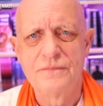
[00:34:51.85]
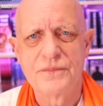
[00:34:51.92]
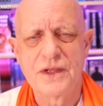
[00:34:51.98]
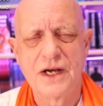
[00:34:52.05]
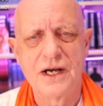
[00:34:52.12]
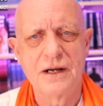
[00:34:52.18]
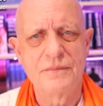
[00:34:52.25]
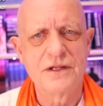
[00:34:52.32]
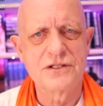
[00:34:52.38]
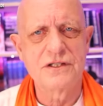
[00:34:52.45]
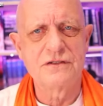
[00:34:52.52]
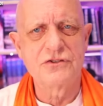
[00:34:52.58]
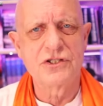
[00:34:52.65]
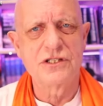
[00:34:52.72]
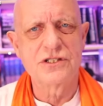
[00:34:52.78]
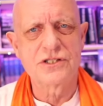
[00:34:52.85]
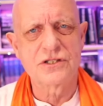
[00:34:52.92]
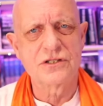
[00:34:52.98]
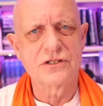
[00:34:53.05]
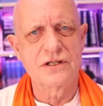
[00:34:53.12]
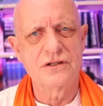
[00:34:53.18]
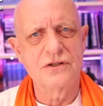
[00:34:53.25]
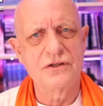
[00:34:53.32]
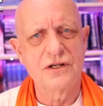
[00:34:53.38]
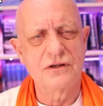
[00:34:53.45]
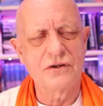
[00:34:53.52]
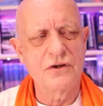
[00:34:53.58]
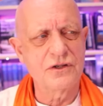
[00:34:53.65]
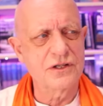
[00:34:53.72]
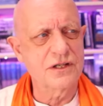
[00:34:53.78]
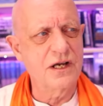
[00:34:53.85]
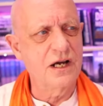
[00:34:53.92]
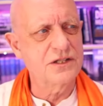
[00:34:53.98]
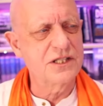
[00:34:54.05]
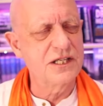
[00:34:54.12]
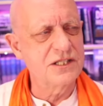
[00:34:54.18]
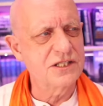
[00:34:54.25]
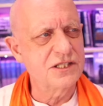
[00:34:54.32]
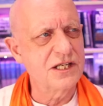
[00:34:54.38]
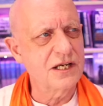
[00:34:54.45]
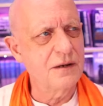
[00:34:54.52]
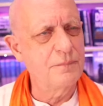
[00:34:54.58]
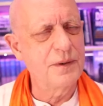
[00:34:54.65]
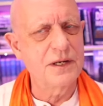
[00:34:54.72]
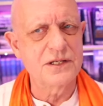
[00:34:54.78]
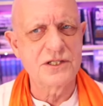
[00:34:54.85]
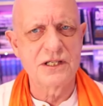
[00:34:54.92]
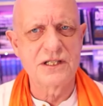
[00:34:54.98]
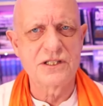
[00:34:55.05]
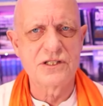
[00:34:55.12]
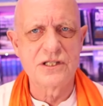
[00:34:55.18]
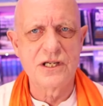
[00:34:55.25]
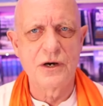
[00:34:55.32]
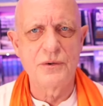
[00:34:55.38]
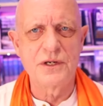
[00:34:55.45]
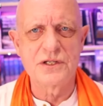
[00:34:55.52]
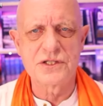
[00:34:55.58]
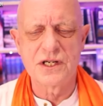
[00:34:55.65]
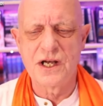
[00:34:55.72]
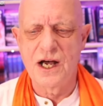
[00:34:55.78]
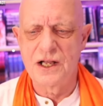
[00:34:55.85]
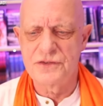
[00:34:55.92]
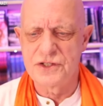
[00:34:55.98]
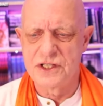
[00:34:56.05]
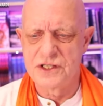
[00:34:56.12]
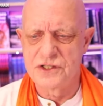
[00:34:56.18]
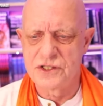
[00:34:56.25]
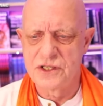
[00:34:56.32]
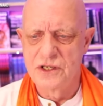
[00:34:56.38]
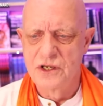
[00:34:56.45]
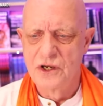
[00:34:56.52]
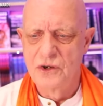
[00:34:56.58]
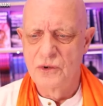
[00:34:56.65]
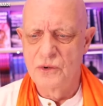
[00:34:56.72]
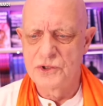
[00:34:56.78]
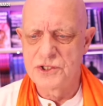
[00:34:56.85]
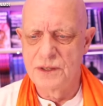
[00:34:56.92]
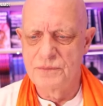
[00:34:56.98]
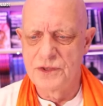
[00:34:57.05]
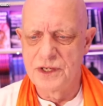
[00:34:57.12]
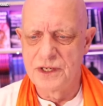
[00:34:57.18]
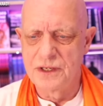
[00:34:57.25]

um, as if she's, you know, got artistic ability and is known as an artist or something.